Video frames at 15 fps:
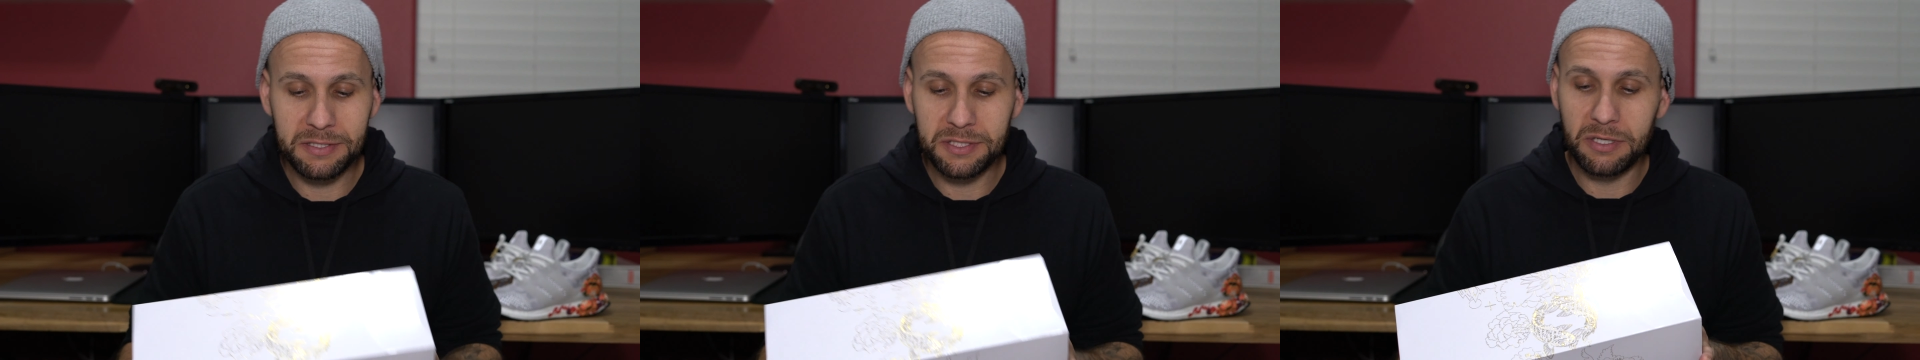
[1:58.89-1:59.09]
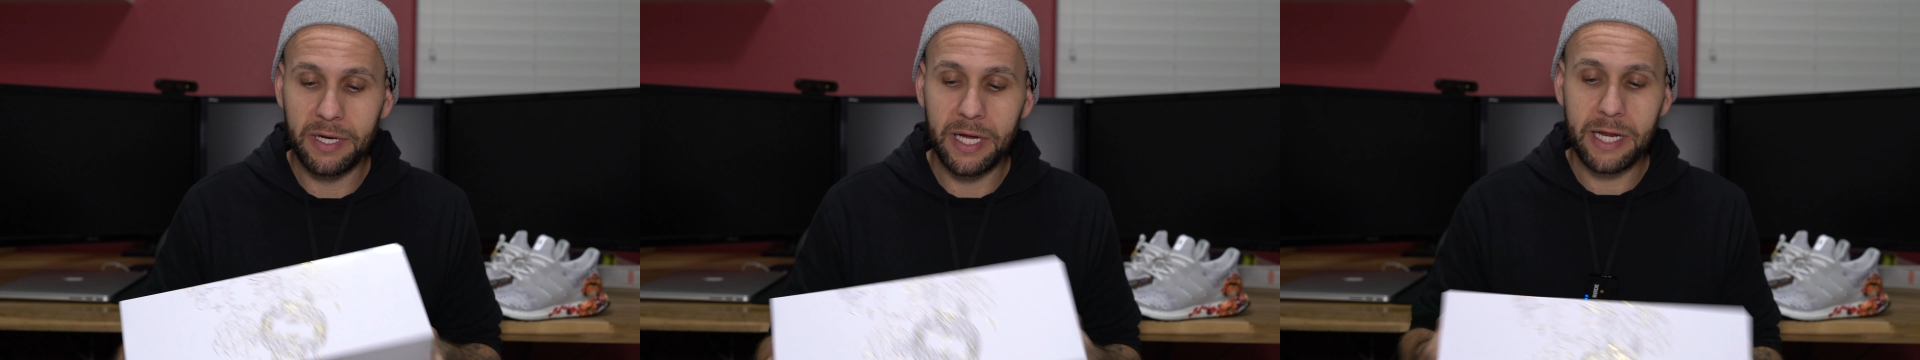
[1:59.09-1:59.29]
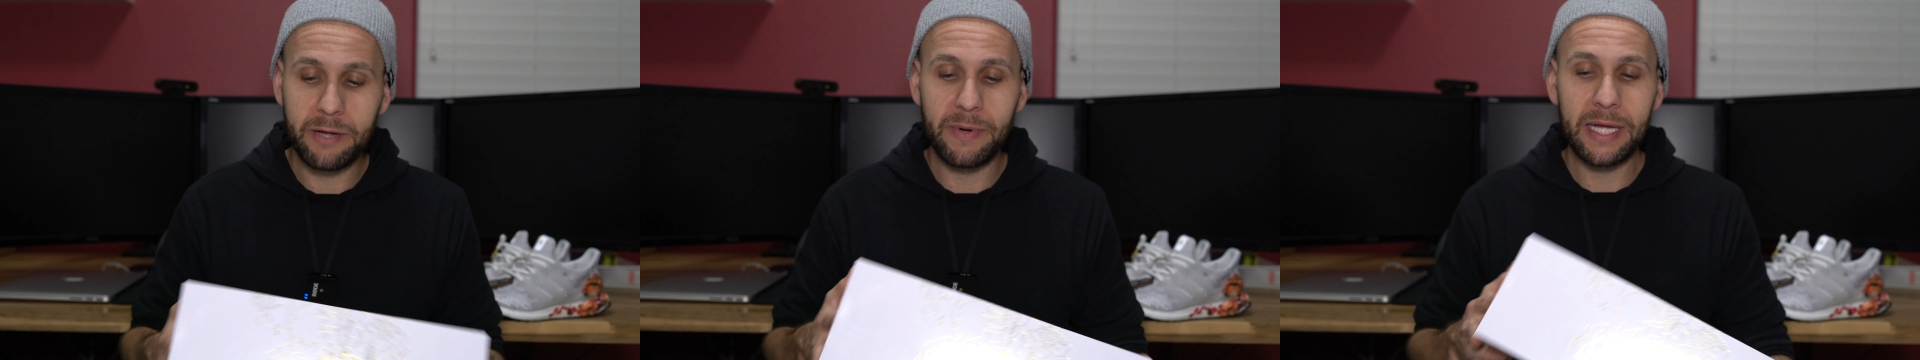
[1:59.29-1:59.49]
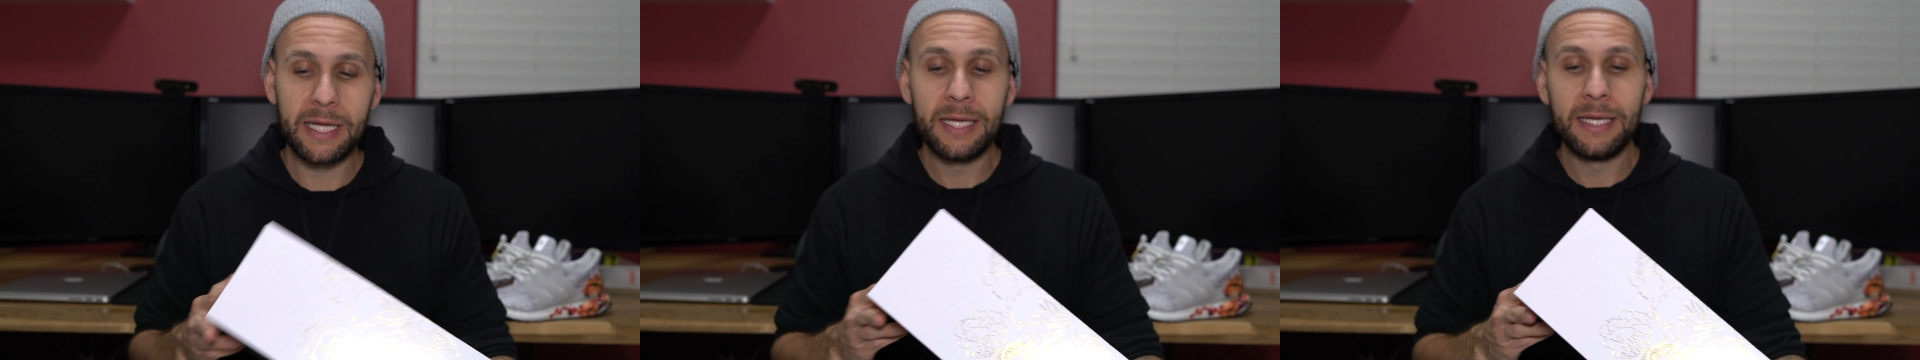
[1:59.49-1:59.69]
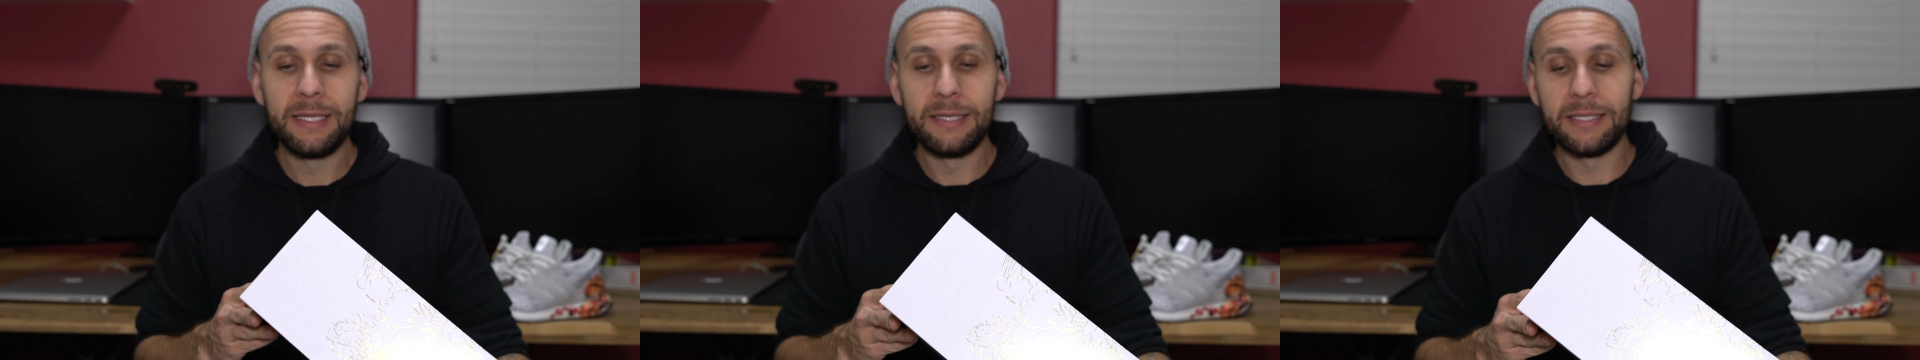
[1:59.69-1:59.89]
So anyway,
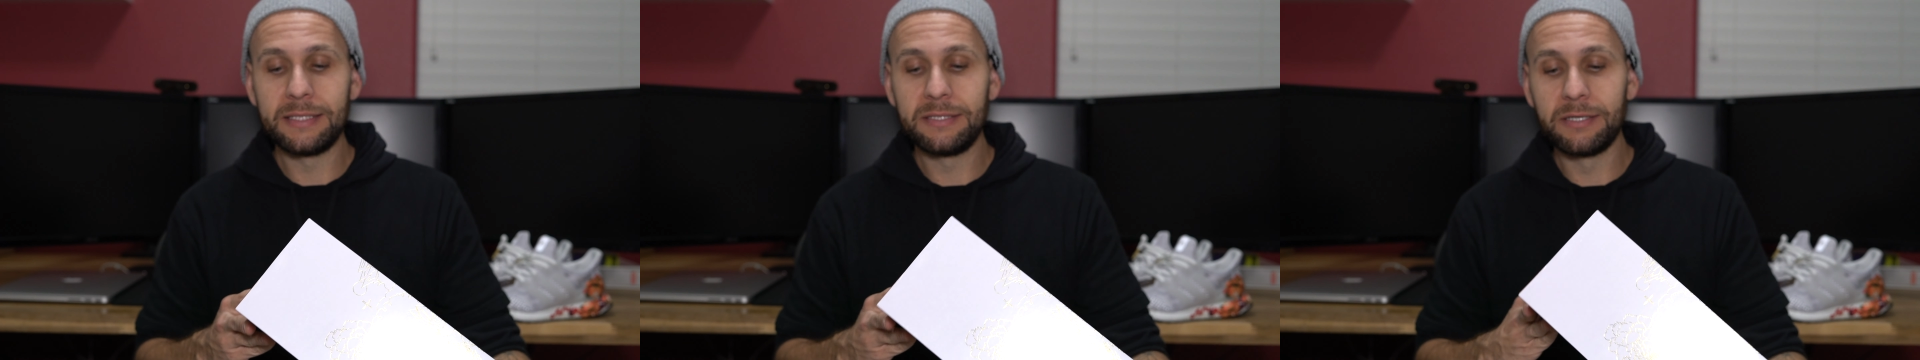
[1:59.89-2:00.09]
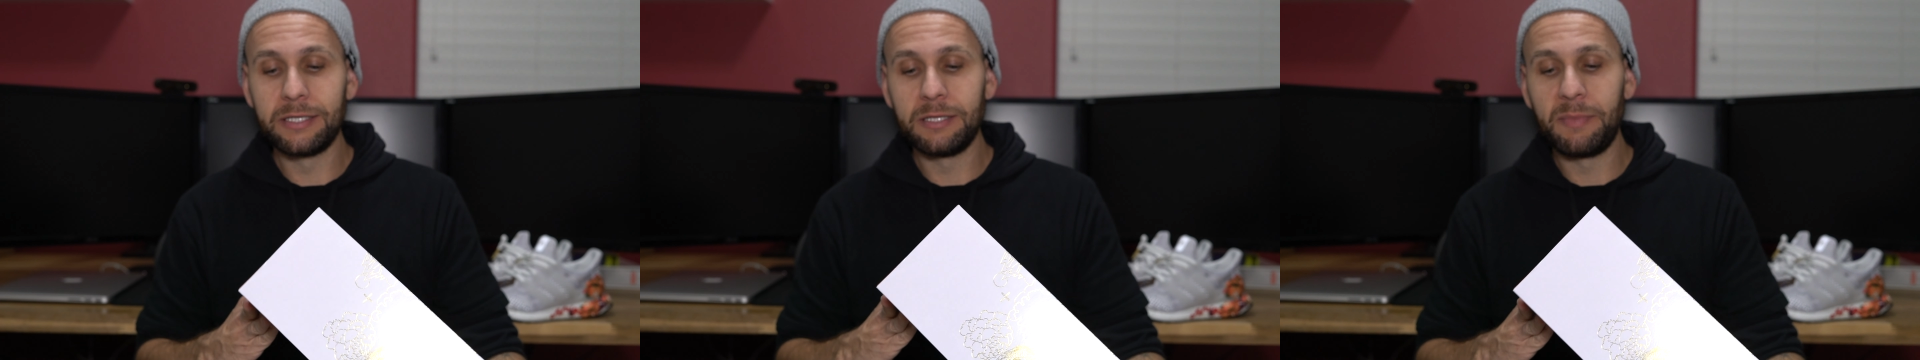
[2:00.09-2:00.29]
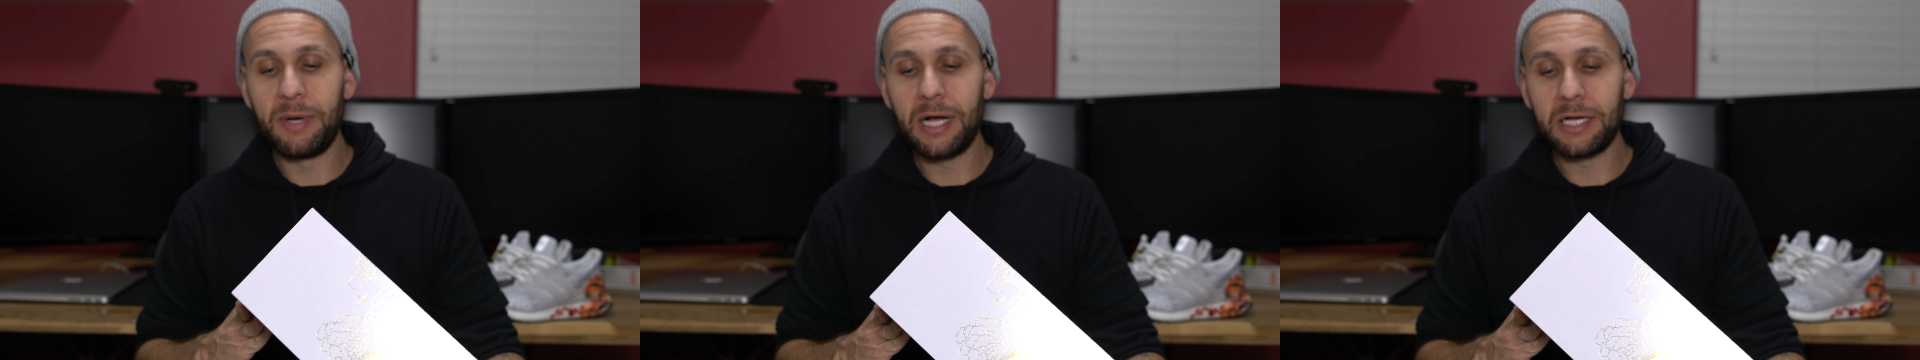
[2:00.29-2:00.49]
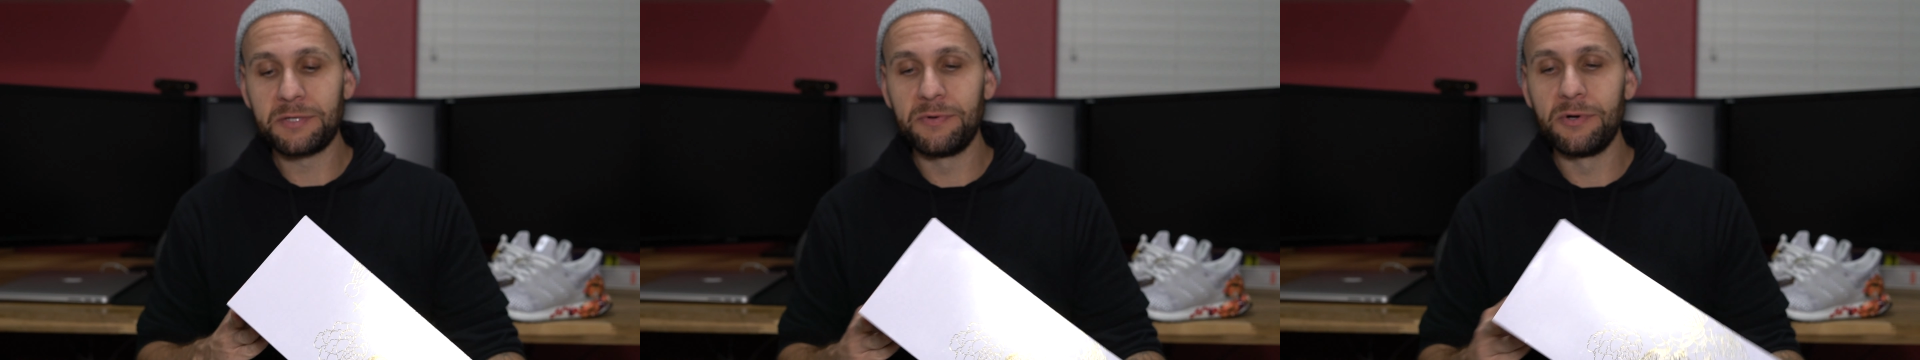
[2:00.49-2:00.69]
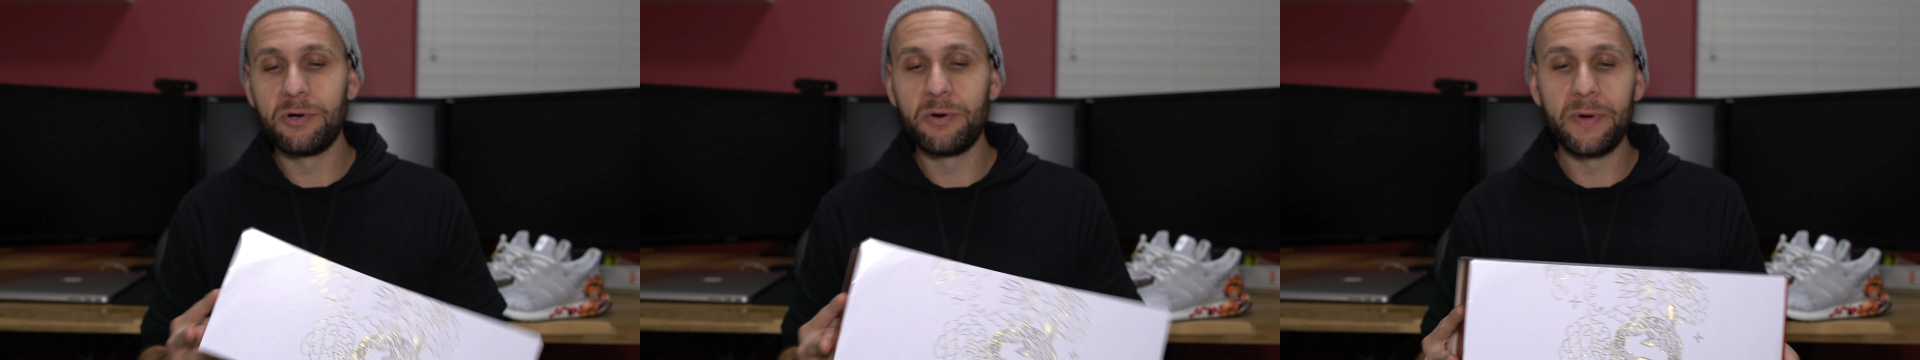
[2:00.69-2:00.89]
let's look at the box
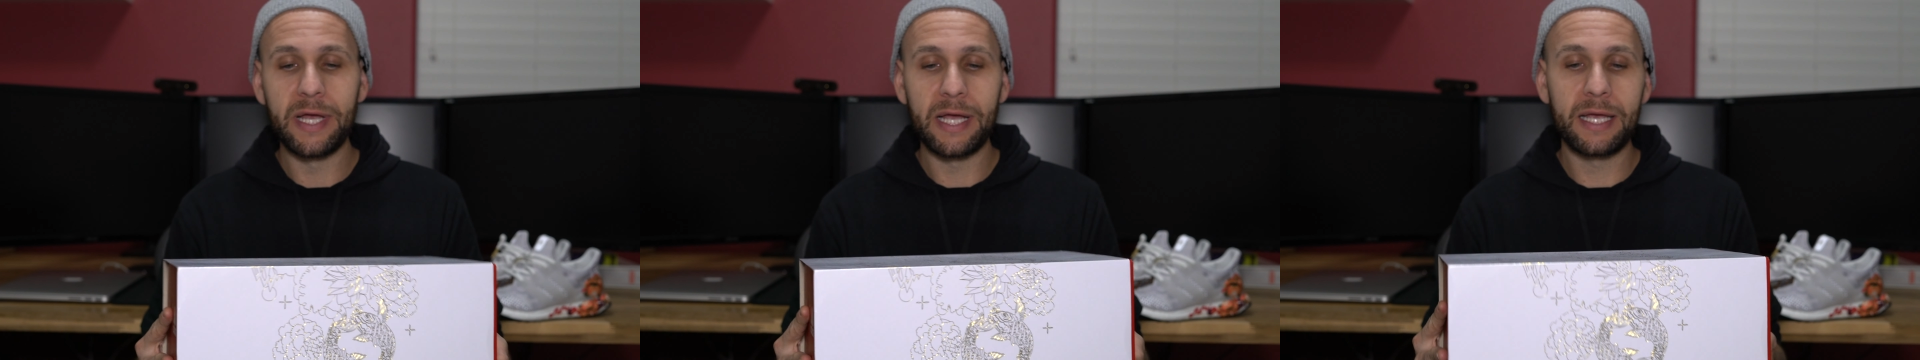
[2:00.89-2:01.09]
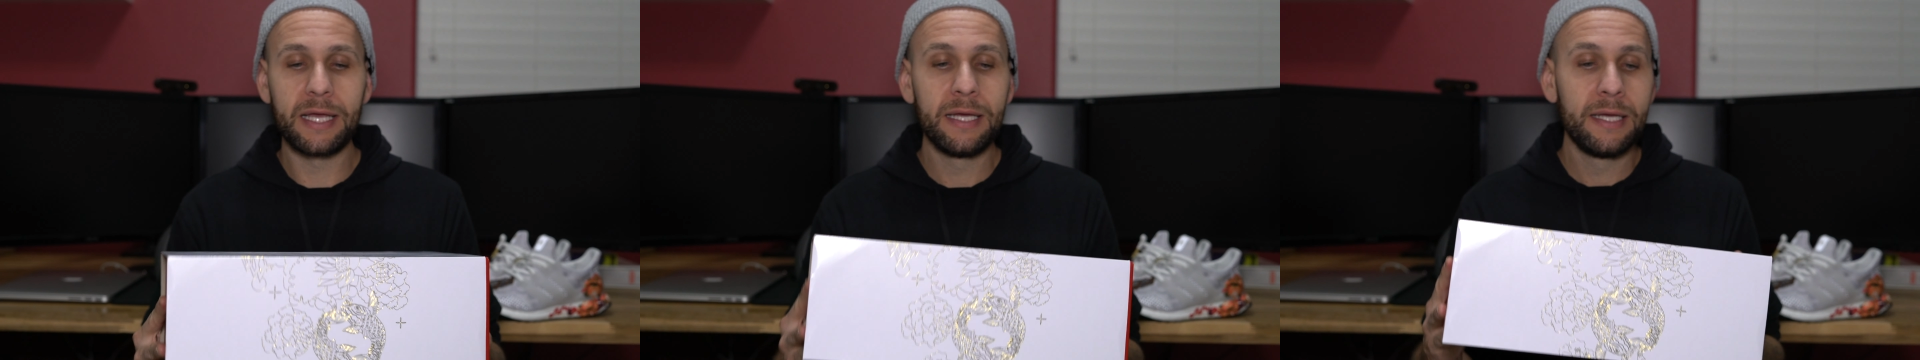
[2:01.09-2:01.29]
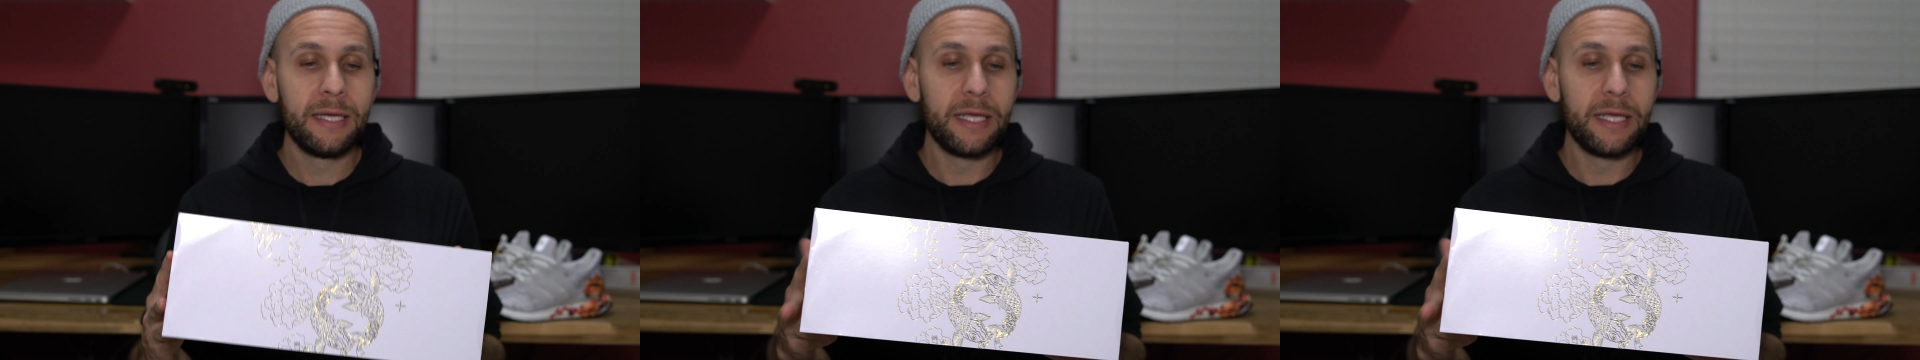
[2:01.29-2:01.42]
real quick.